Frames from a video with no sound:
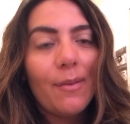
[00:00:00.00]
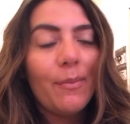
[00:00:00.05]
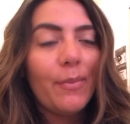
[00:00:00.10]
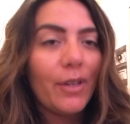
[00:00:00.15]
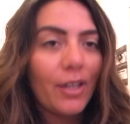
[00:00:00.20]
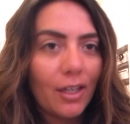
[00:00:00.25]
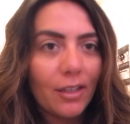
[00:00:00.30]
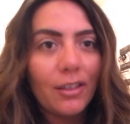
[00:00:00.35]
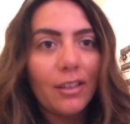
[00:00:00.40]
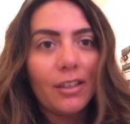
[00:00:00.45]

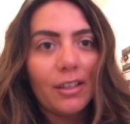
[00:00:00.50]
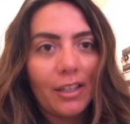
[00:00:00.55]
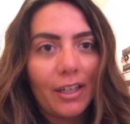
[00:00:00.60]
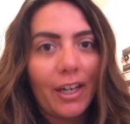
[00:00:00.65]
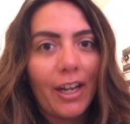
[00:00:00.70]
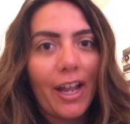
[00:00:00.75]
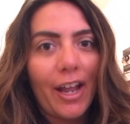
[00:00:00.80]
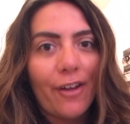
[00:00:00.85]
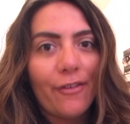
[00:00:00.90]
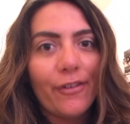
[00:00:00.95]
be on the
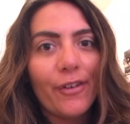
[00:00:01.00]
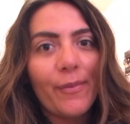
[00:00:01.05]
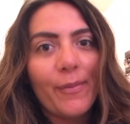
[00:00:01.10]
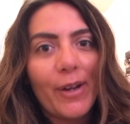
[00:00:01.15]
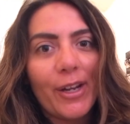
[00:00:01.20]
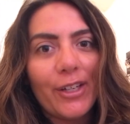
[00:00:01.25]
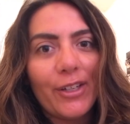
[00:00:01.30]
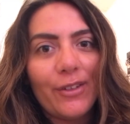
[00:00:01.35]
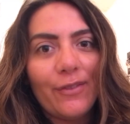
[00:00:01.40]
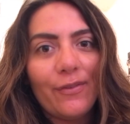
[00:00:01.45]
lookout for
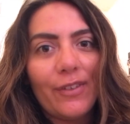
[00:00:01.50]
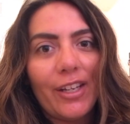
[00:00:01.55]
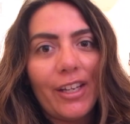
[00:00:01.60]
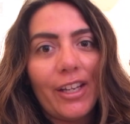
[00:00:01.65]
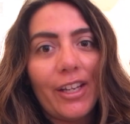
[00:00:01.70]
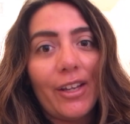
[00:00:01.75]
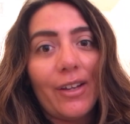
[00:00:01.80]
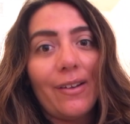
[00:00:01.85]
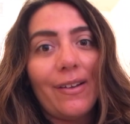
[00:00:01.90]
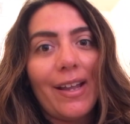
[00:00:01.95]
my new
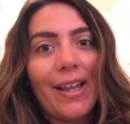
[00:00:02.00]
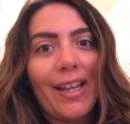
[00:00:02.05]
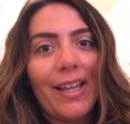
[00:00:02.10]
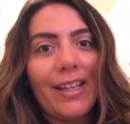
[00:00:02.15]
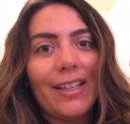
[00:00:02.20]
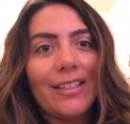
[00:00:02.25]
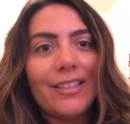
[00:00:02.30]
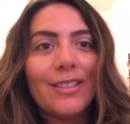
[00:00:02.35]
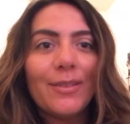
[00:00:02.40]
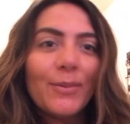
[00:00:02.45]
video,
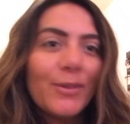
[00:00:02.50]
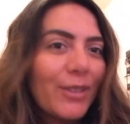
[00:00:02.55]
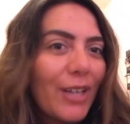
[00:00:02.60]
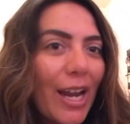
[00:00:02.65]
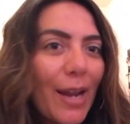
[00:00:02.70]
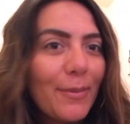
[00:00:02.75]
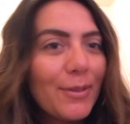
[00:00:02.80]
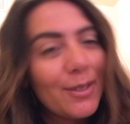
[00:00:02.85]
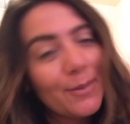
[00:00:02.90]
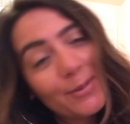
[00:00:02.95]
and
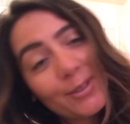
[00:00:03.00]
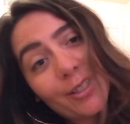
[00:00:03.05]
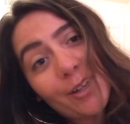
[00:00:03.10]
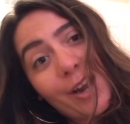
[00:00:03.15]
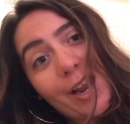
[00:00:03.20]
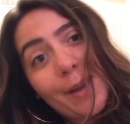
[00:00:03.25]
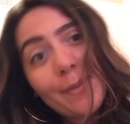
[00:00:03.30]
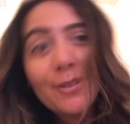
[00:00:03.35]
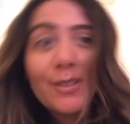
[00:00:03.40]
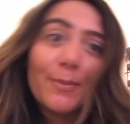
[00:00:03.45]
subscribe
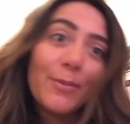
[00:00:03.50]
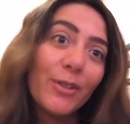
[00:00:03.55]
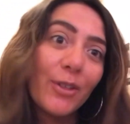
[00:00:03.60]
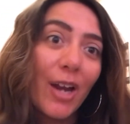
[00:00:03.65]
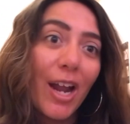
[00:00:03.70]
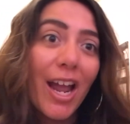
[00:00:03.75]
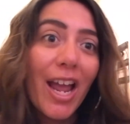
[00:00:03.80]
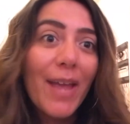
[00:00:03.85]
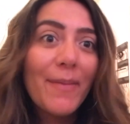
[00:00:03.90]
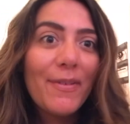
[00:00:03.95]

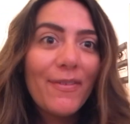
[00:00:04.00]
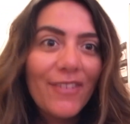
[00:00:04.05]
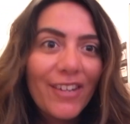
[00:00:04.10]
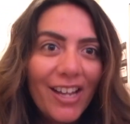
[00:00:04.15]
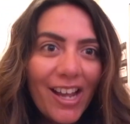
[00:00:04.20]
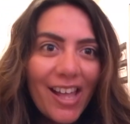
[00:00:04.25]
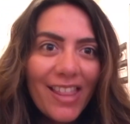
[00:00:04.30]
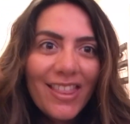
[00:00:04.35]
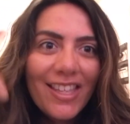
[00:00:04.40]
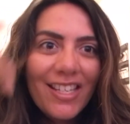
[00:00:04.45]
if you
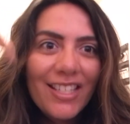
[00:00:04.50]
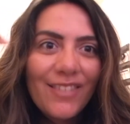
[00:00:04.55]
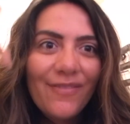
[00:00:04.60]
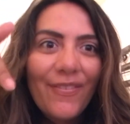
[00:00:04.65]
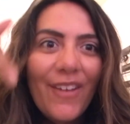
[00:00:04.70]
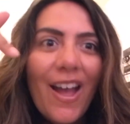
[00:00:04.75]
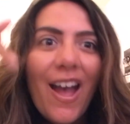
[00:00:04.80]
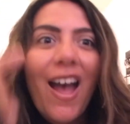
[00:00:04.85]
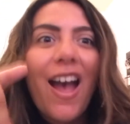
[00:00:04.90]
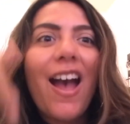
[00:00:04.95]
got this
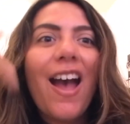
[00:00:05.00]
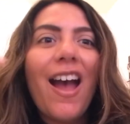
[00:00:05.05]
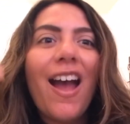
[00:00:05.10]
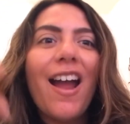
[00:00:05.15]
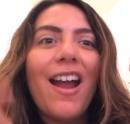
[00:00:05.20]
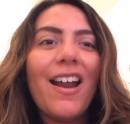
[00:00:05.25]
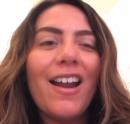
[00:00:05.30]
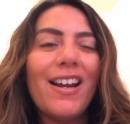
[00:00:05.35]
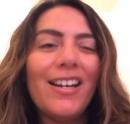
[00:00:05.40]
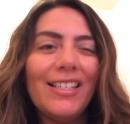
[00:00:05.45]

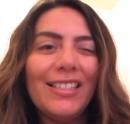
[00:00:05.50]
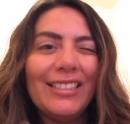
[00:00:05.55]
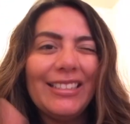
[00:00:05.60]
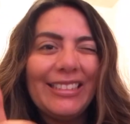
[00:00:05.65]
far.